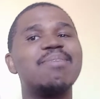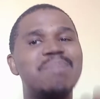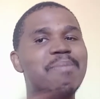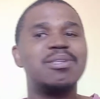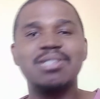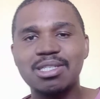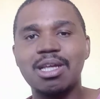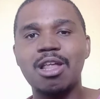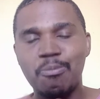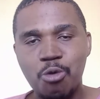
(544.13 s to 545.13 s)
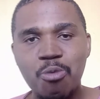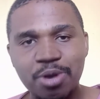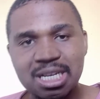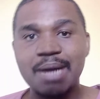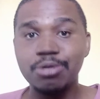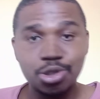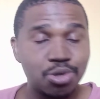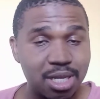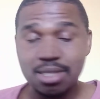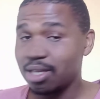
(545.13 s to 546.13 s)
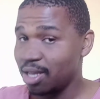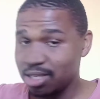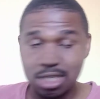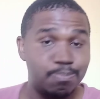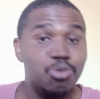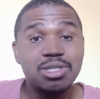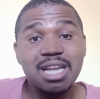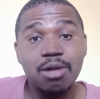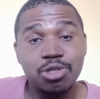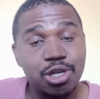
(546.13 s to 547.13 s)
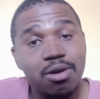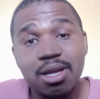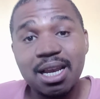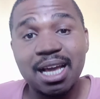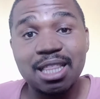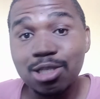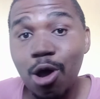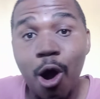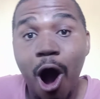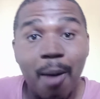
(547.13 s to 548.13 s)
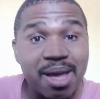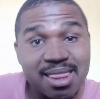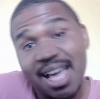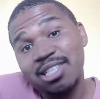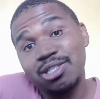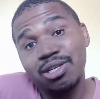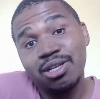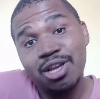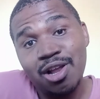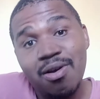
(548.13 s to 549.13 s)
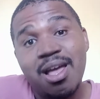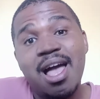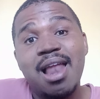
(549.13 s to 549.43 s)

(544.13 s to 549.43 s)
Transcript: maybe it's just not the appropriate time to do this, just boot it out, you know. Like, there's no harm in that, you know.